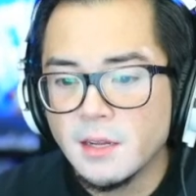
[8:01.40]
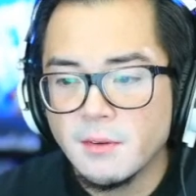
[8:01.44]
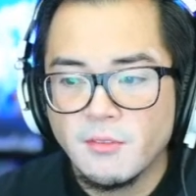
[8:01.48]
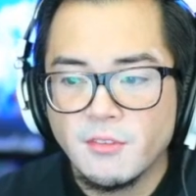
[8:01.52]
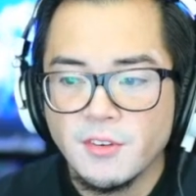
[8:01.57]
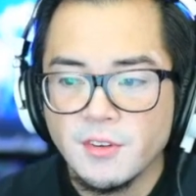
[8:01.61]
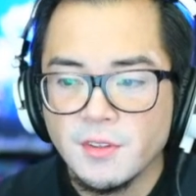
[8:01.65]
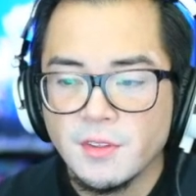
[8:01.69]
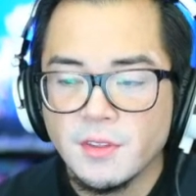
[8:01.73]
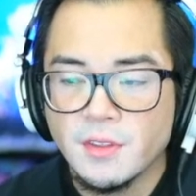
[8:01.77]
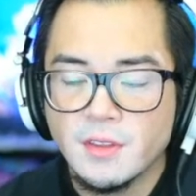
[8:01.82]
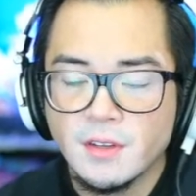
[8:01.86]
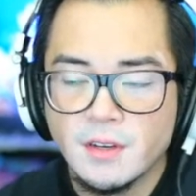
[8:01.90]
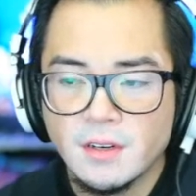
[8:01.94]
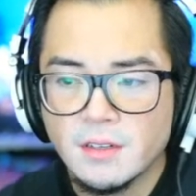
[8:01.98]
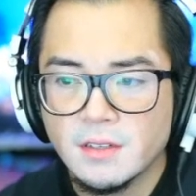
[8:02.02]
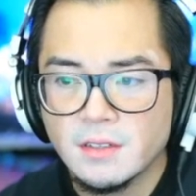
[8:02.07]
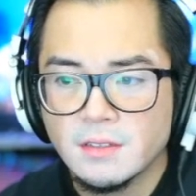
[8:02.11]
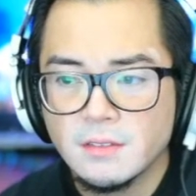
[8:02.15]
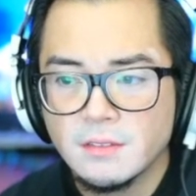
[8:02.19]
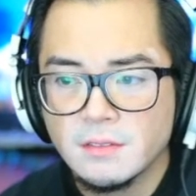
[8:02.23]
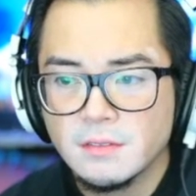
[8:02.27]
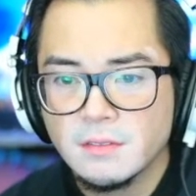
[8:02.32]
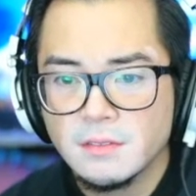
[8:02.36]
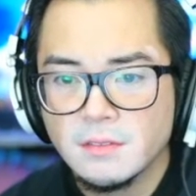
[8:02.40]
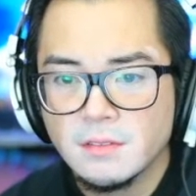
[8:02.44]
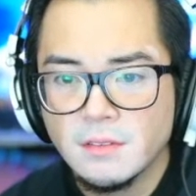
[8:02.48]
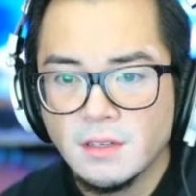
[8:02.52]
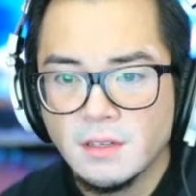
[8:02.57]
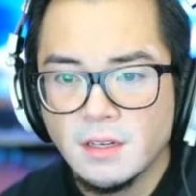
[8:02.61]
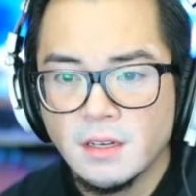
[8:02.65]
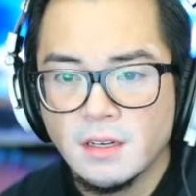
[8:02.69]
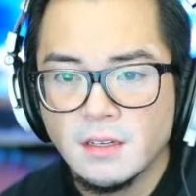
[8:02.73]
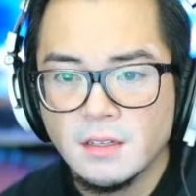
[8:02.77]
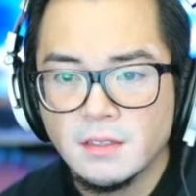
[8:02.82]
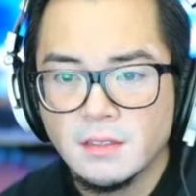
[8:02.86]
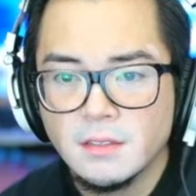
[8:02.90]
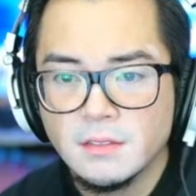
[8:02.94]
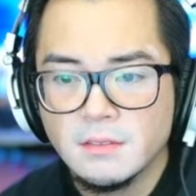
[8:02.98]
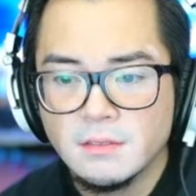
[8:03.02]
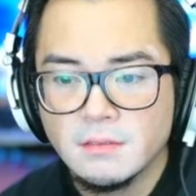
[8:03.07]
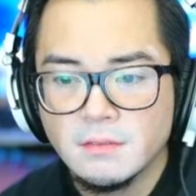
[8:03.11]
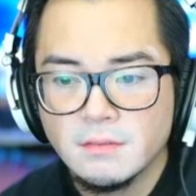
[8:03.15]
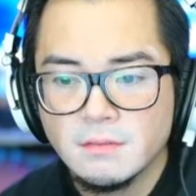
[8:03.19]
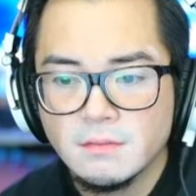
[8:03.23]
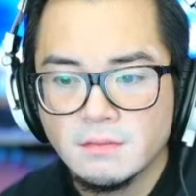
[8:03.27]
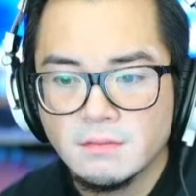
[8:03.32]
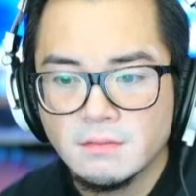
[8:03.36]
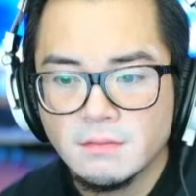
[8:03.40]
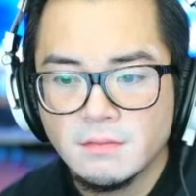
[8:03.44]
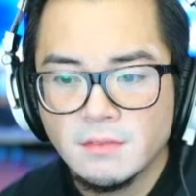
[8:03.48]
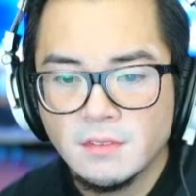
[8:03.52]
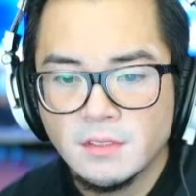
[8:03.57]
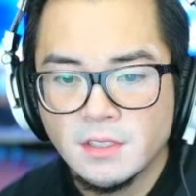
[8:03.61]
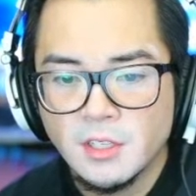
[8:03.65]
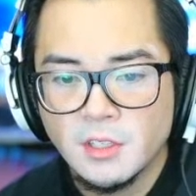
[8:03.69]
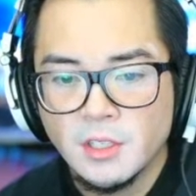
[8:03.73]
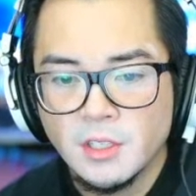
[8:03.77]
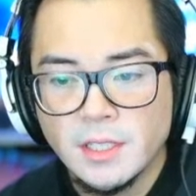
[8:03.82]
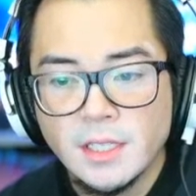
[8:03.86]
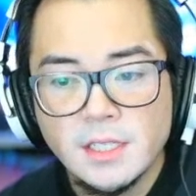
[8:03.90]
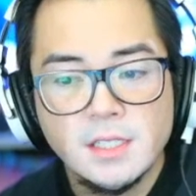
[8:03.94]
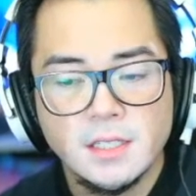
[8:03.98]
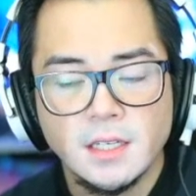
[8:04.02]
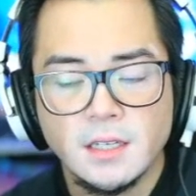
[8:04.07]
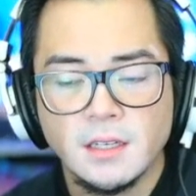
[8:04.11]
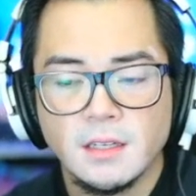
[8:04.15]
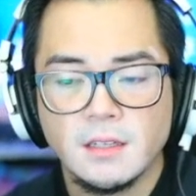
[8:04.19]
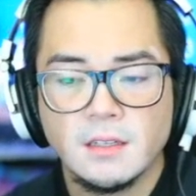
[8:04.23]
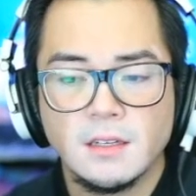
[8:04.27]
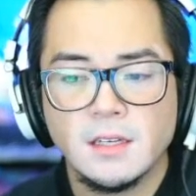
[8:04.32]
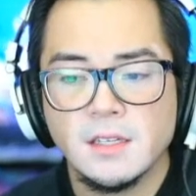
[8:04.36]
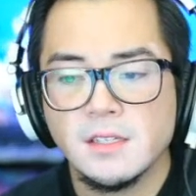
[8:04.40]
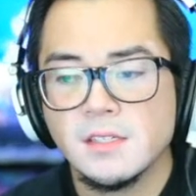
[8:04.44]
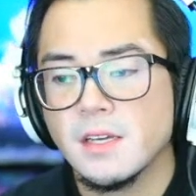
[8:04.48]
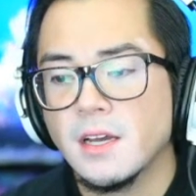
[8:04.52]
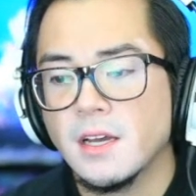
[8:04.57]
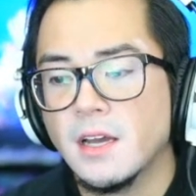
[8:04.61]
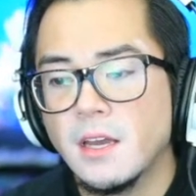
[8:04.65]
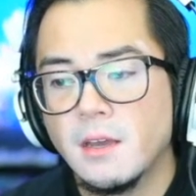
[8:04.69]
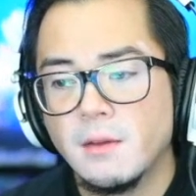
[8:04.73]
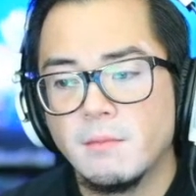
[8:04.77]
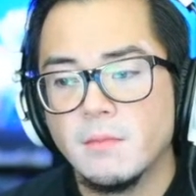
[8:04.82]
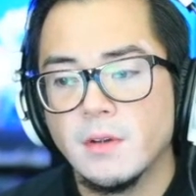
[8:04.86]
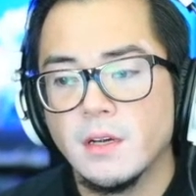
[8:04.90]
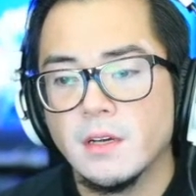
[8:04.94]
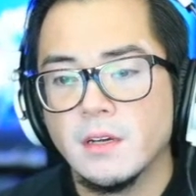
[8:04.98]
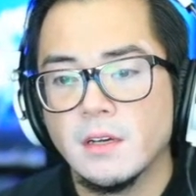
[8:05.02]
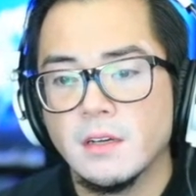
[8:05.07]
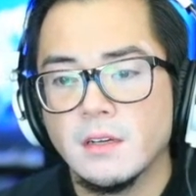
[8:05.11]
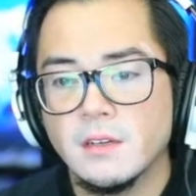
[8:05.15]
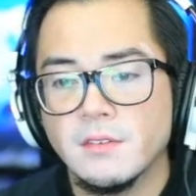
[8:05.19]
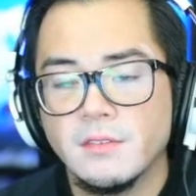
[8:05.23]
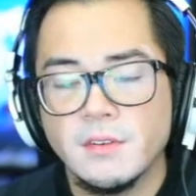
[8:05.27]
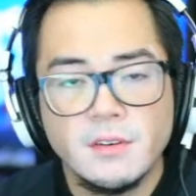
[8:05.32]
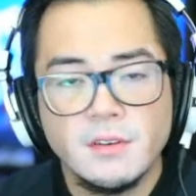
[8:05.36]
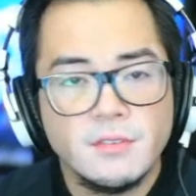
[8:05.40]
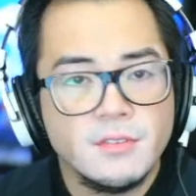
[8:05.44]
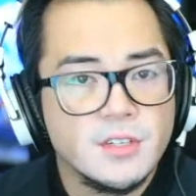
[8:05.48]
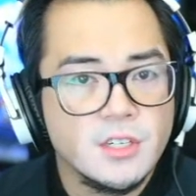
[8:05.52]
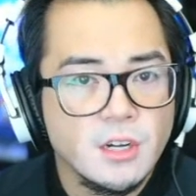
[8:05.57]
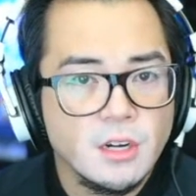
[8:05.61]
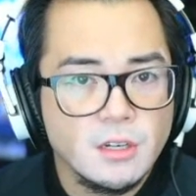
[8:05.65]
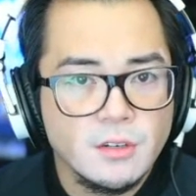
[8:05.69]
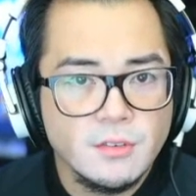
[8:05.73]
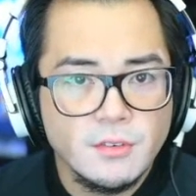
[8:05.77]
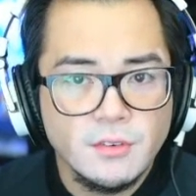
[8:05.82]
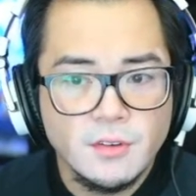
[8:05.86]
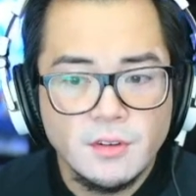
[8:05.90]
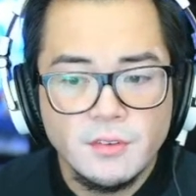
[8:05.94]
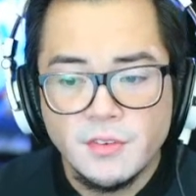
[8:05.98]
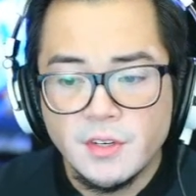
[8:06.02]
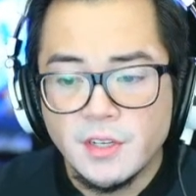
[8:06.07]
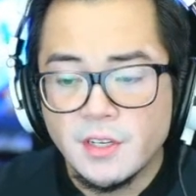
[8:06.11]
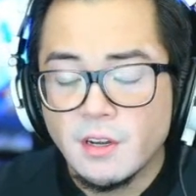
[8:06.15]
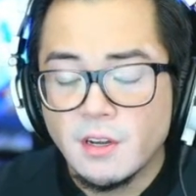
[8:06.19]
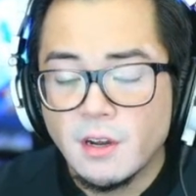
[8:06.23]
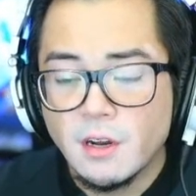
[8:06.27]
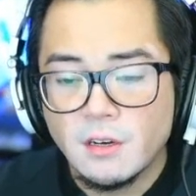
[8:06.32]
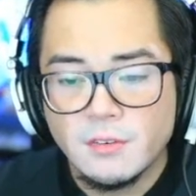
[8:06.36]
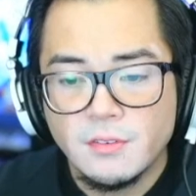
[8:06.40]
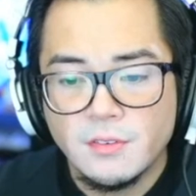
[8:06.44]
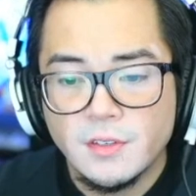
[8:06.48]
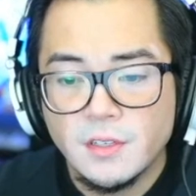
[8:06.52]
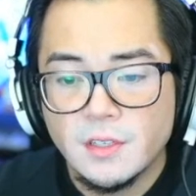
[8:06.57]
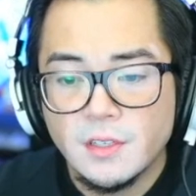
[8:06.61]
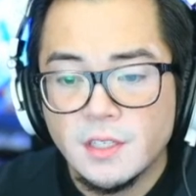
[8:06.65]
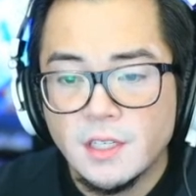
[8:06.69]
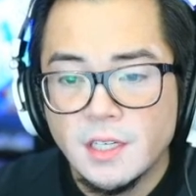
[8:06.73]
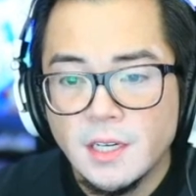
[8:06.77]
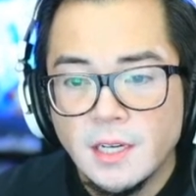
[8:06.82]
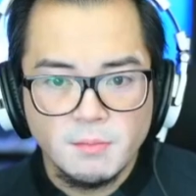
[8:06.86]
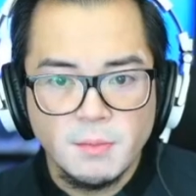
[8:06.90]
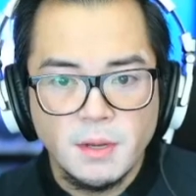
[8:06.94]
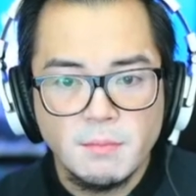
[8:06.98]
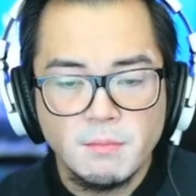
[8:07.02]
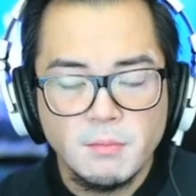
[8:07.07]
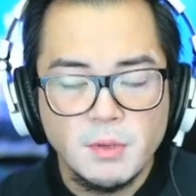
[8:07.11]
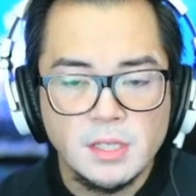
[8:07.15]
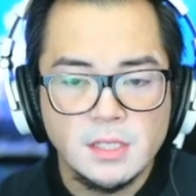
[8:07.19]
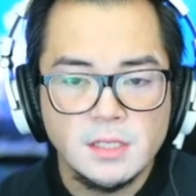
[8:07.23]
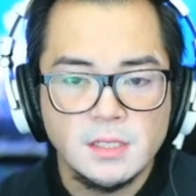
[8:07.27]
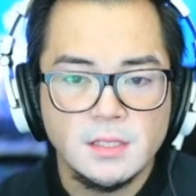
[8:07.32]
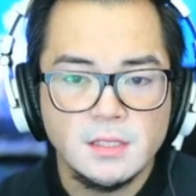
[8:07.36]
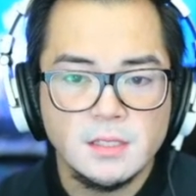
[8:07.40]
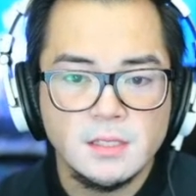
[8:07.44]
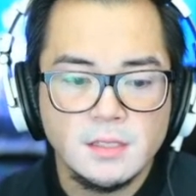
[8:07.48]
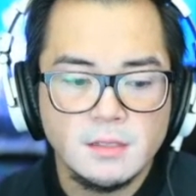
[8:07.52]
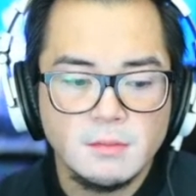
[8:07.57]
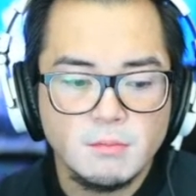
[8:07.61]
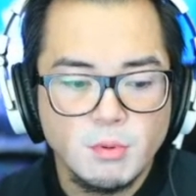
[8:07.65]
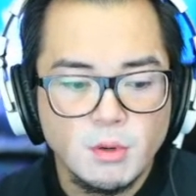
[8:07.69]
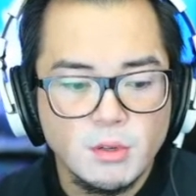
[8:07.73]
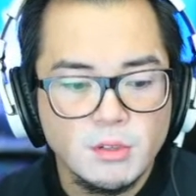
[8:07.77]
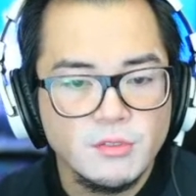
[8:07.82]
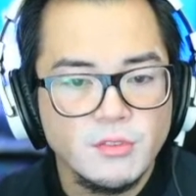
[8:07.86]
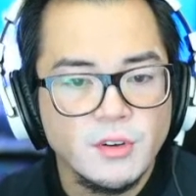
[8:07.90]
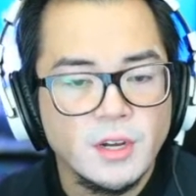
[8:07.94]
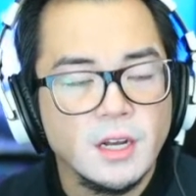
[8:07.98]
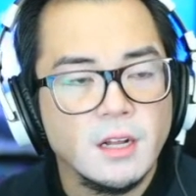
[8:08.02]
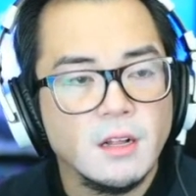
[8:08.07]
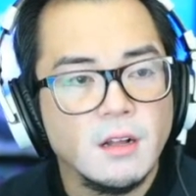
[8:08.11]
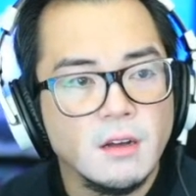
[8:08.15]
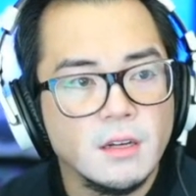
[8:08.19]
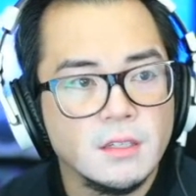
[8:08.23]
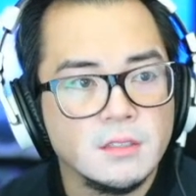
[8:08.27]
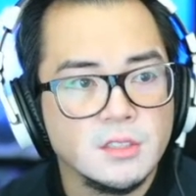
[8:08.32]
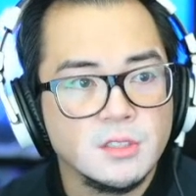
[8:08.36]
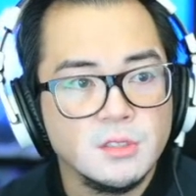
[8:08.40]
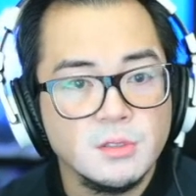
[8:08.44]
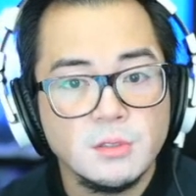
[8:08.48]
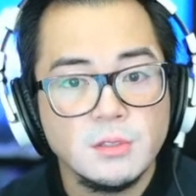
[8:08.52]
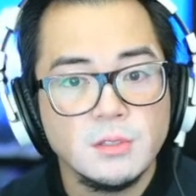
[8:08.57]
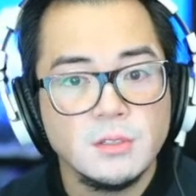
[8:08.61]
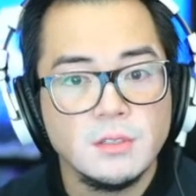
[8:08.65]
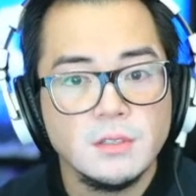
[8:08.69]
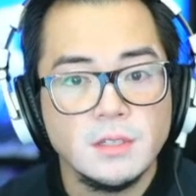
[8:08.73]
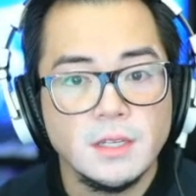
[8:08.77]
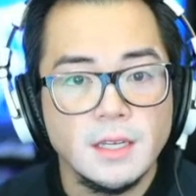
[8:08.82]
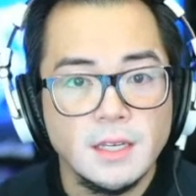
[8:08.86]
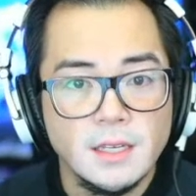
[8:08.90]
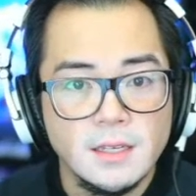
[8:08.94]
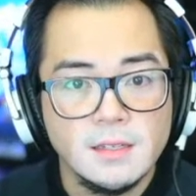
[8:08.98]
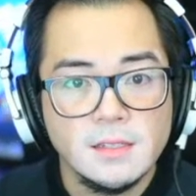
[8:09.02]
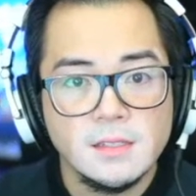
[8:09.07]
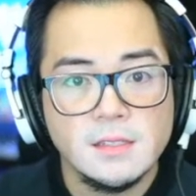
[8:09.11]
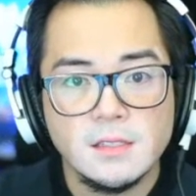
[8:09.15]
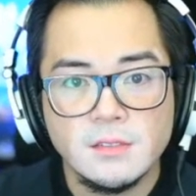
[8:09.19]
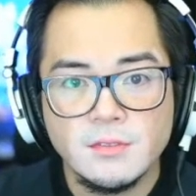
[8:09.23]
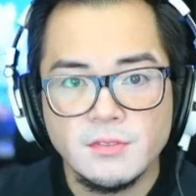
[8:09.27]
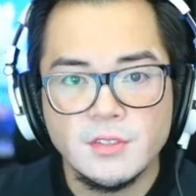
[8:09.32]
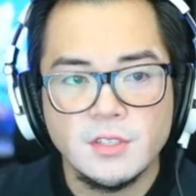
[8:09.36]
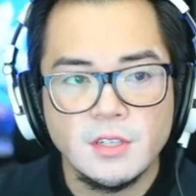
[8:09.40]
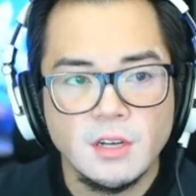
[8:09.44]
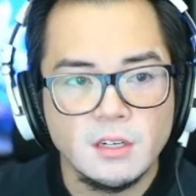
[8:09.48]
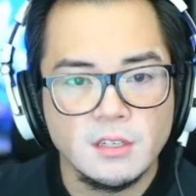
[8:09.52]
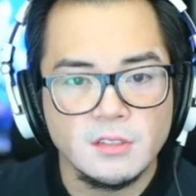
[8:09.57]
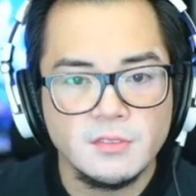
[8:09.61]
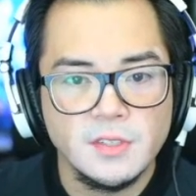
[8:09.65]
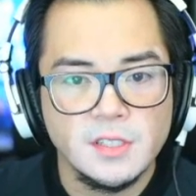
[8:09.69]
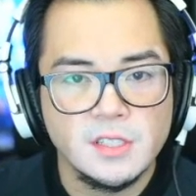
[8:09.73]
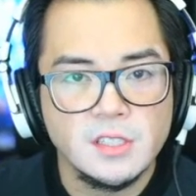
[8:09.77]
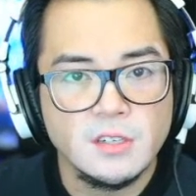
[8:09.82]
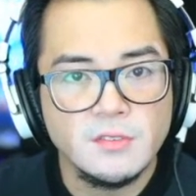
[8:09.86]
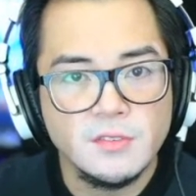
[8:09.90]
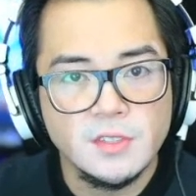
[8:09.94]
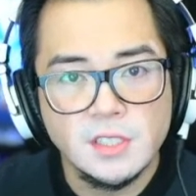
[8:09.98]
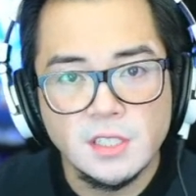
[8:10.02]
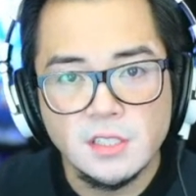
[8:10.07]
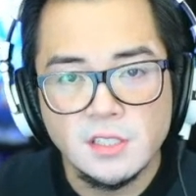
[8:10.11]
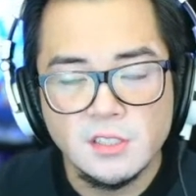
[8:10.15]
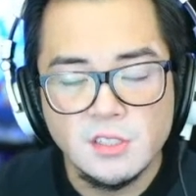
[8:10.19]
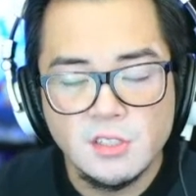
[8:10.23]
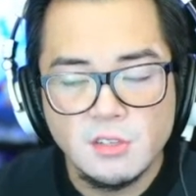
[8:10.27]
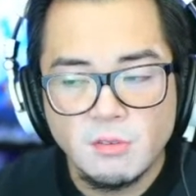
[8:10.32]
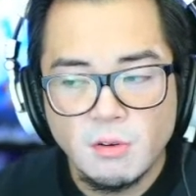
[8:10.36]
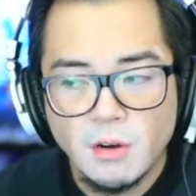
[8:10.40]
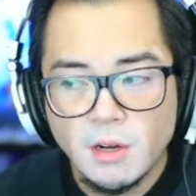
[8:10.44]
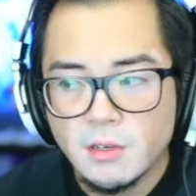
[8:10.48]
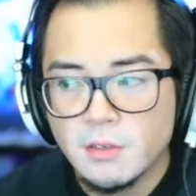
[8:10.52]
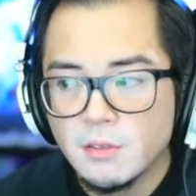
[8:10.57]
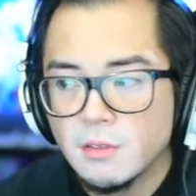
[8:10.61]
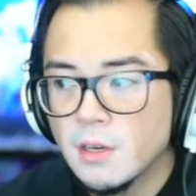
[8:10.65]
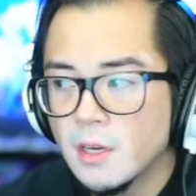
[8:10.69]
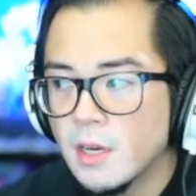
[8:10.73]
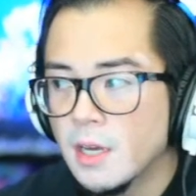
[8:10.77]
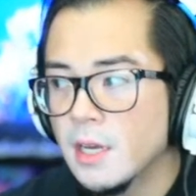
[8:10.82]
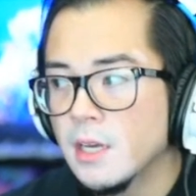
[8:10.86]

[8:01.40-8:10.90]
for their listing, because I'm an event photographer, videographer. My business profile on Google is photography services in Toronto.